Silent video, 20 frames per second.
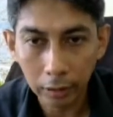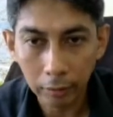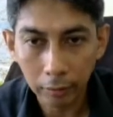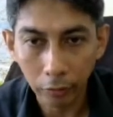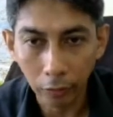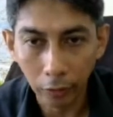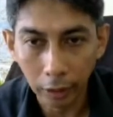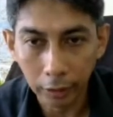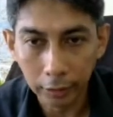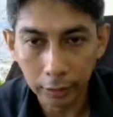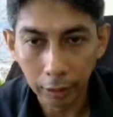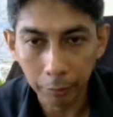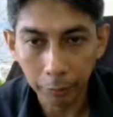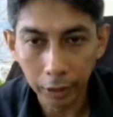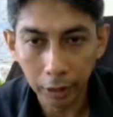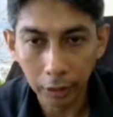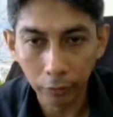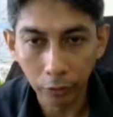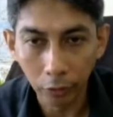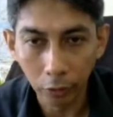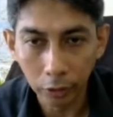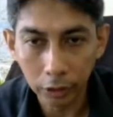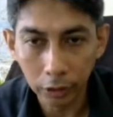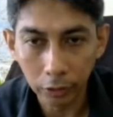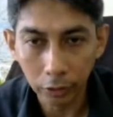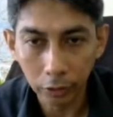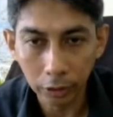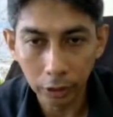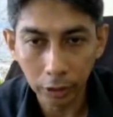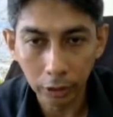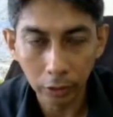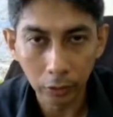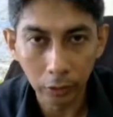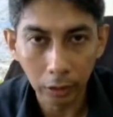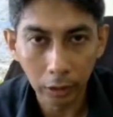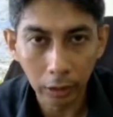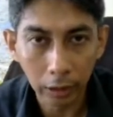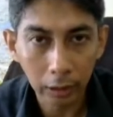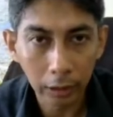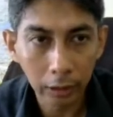For example, 400.
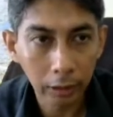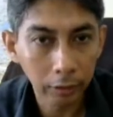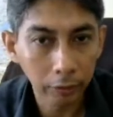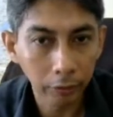Yeah,